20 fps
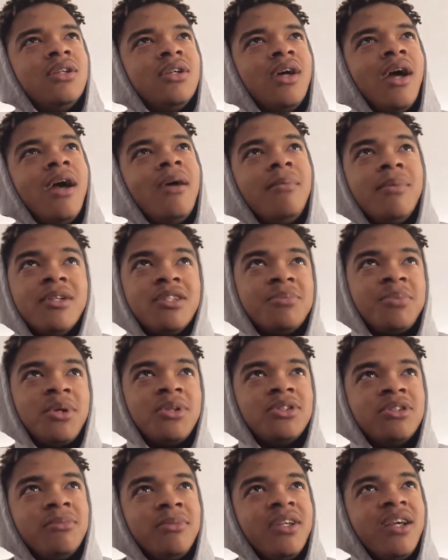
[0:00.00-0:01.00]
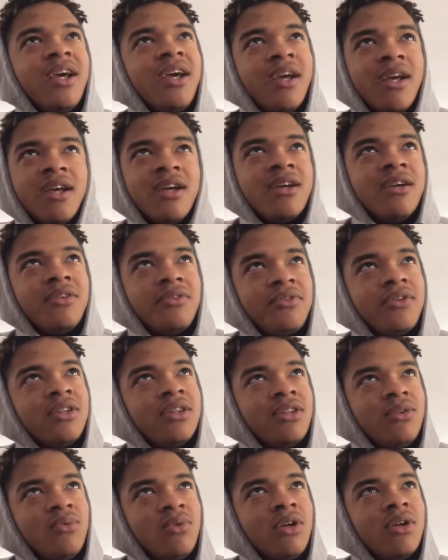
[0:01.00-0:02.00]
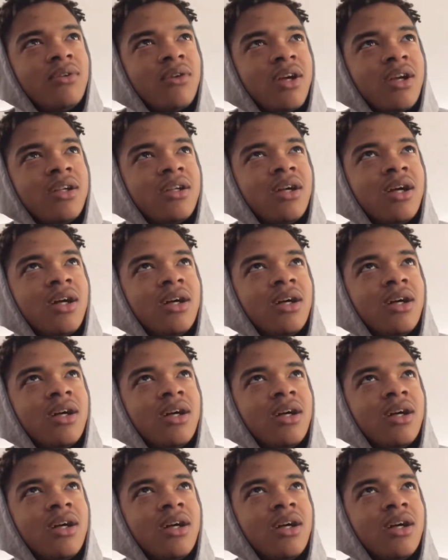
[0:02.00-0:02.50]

That bitch supposed to be at Area 51 right now.